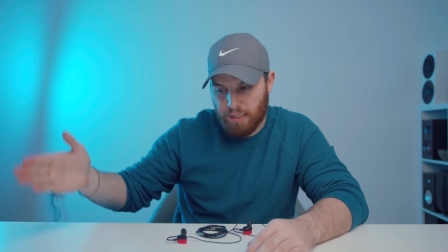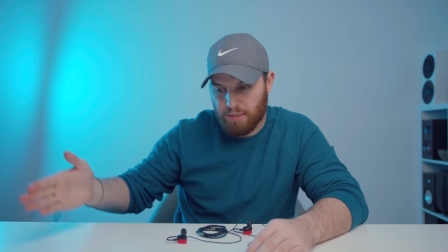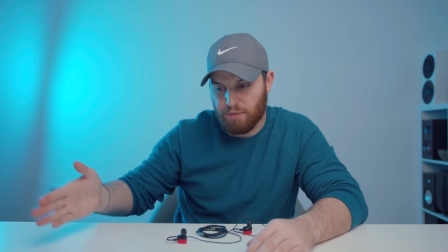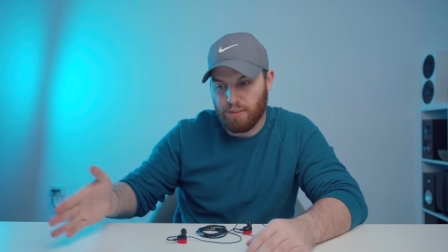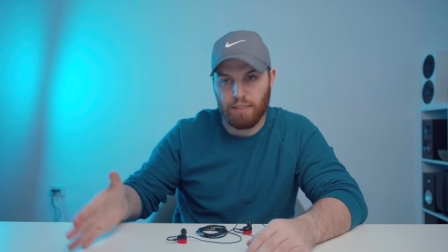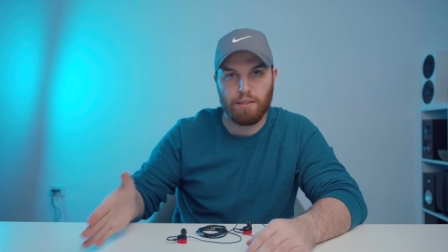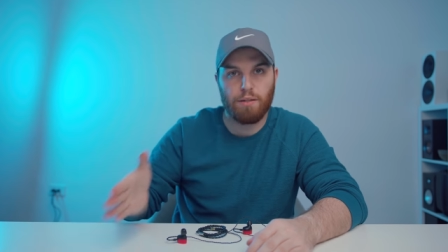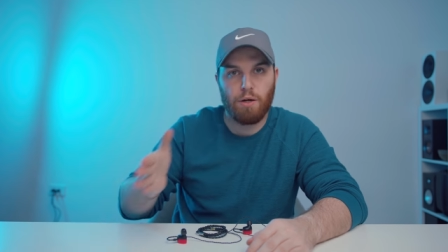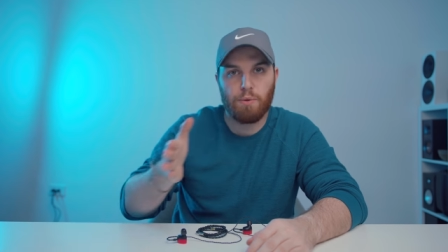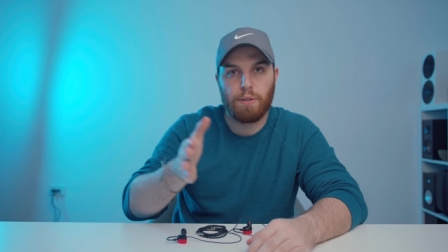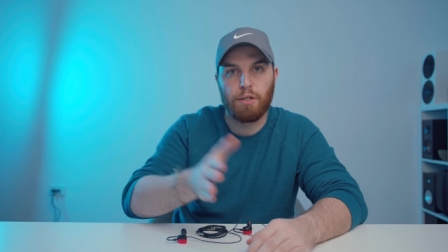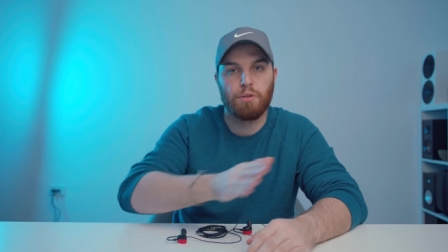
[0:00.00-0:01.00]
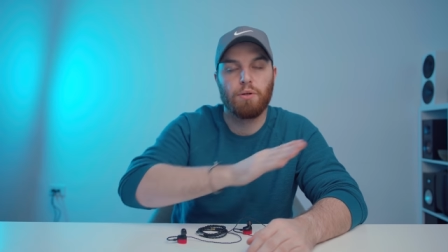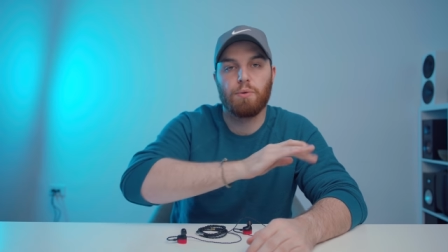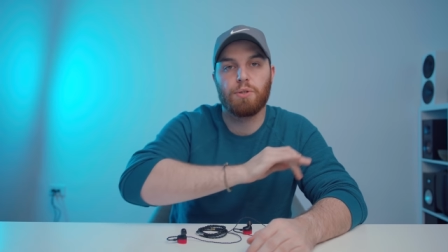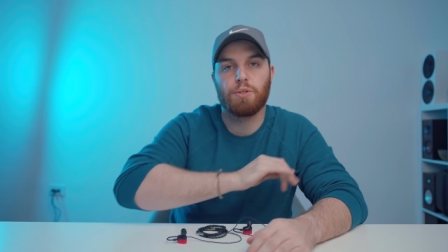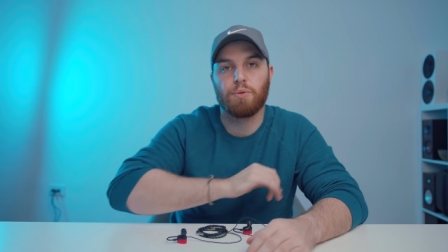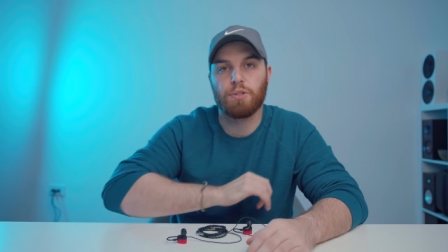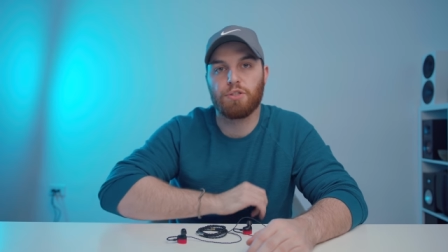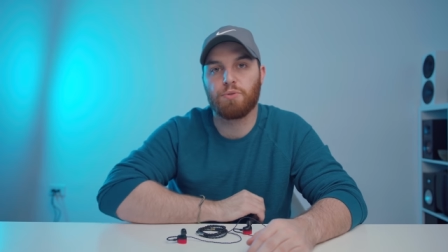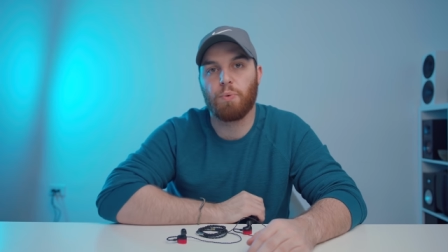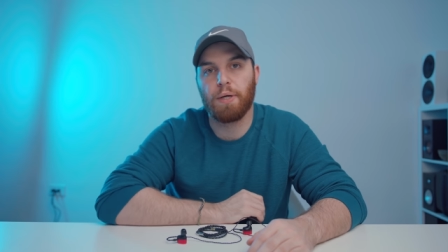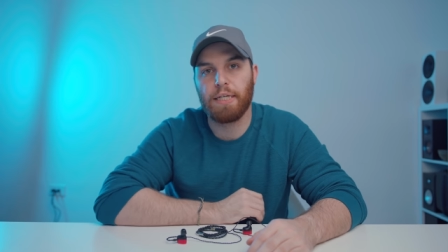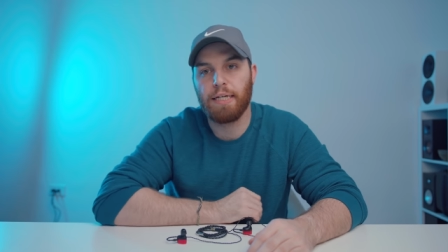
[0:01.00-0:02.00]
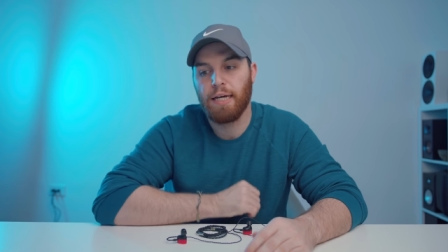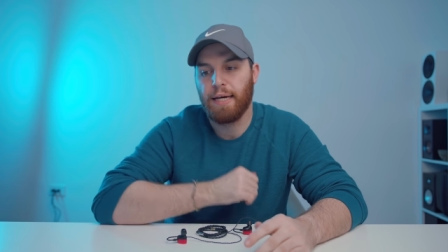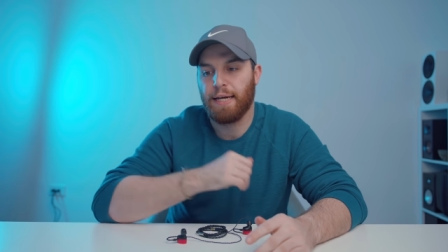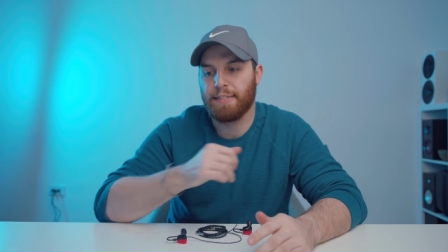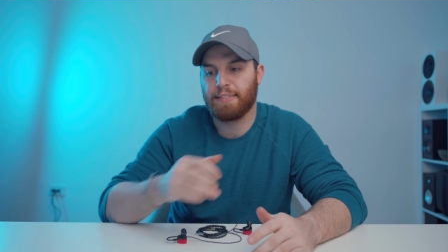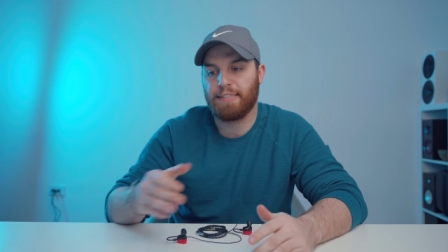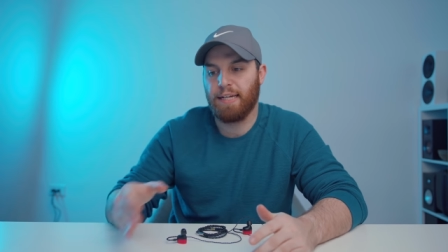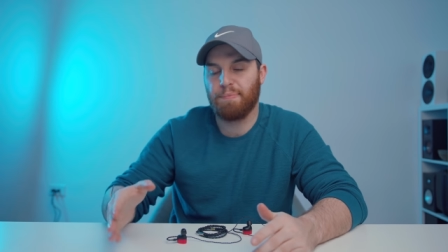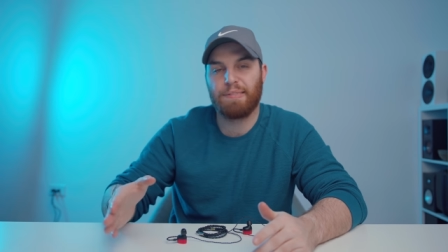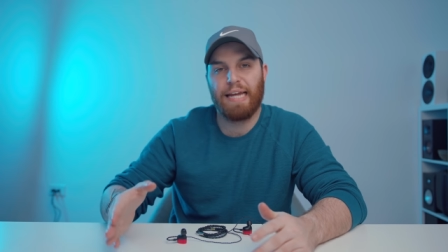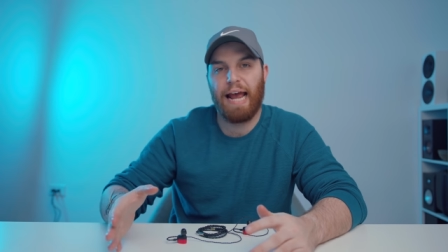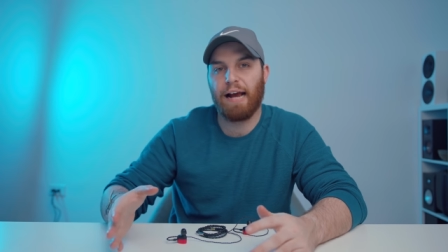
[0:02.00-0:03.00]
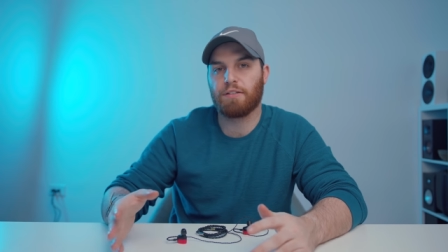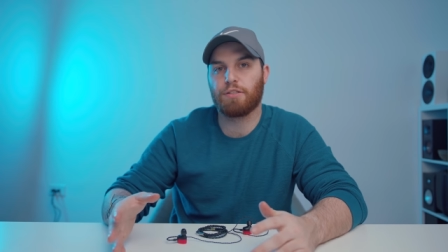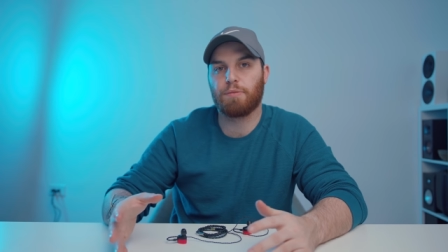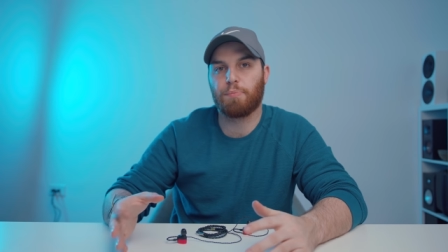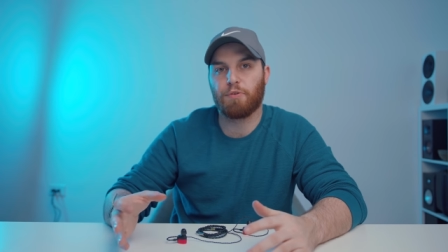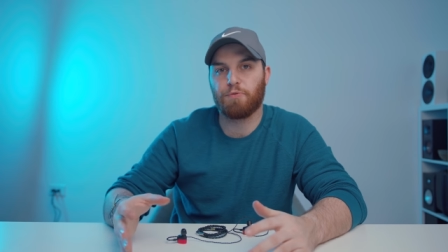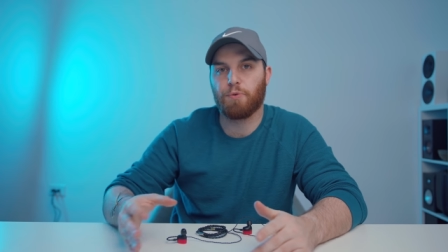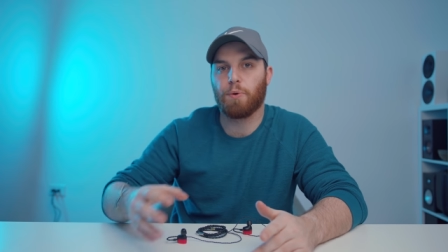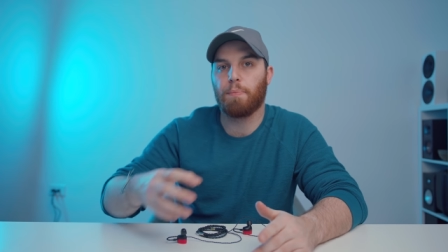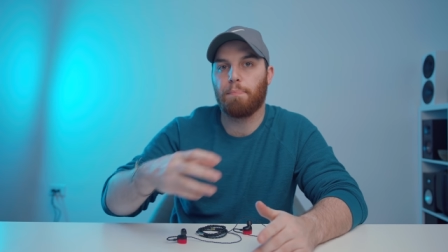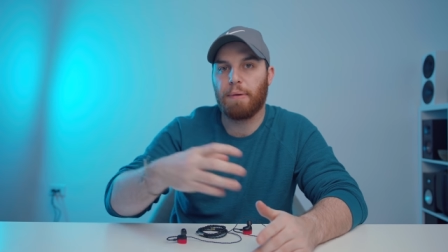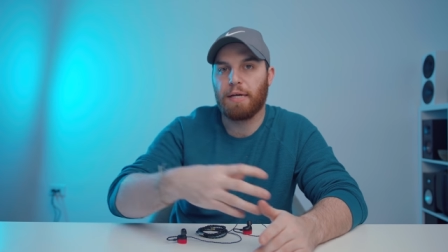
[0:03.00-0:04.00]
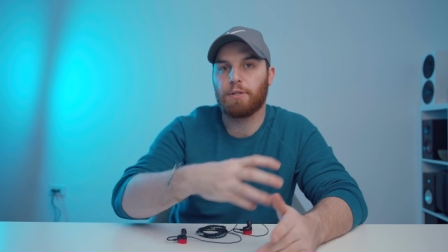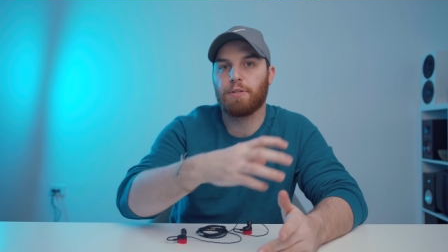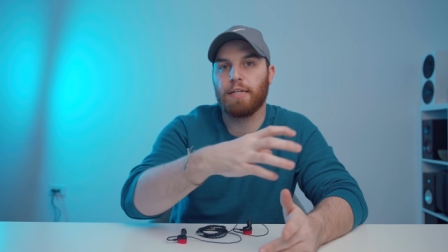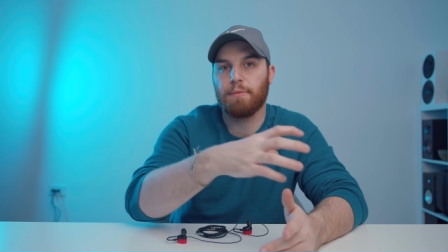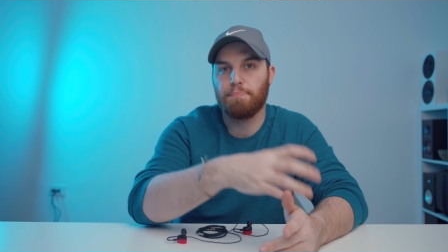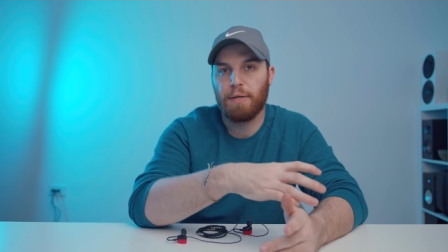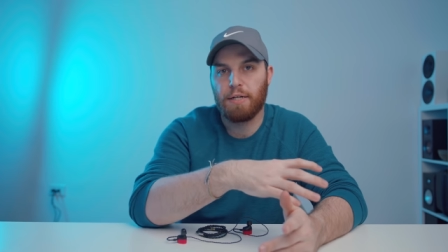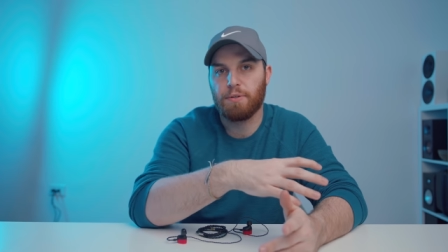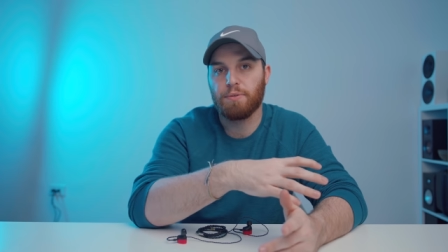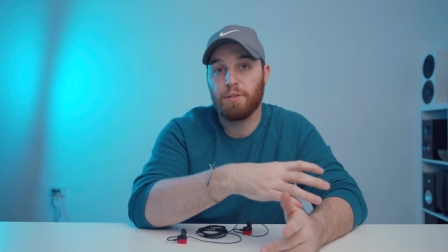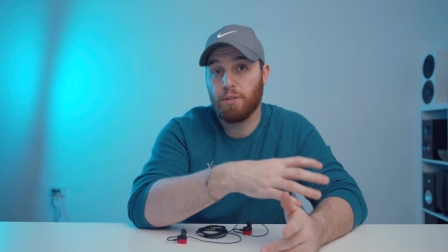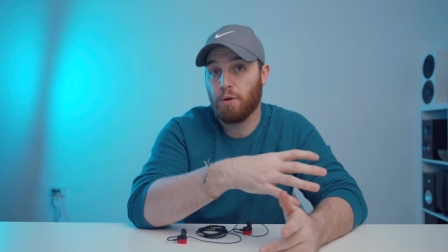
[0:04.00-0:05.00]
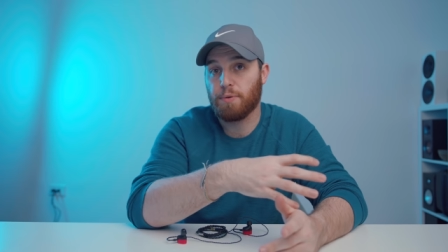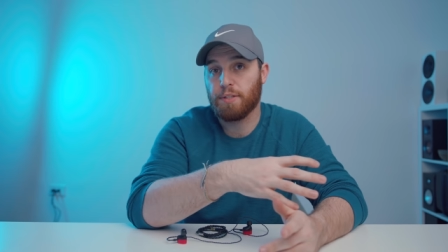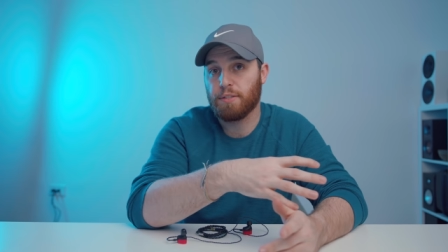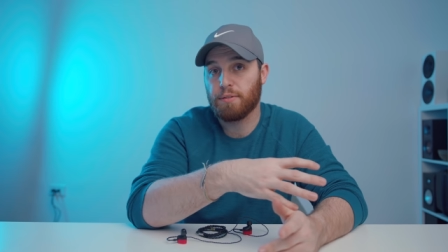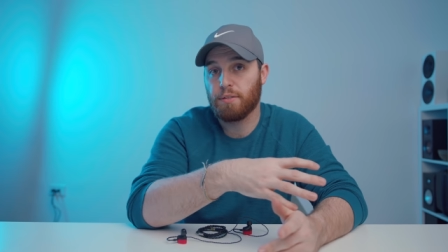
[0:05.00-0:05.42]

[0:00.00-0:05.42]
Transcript: As you get lower and lower towards 20, it seems to actually perform better and better the lower this,